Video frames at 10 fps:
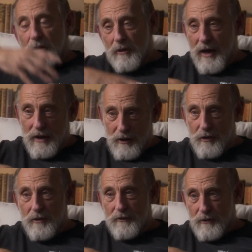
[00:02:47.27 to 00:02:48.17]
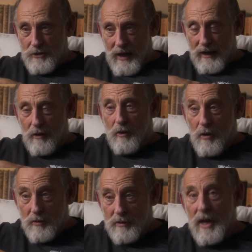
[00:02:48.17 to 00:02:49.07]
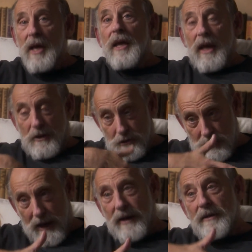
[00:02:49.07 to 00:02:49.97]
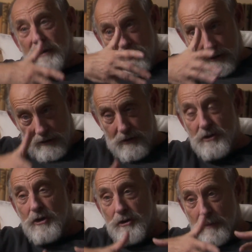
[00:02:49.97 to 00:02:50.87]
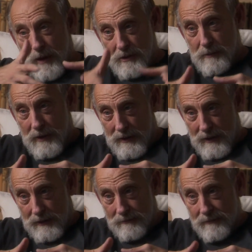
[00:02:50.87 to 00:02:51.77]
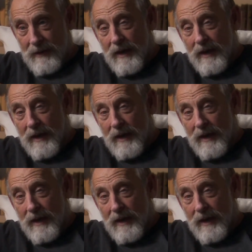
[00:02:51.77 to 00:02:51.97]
create a universe like our own and check that there is such a possibility.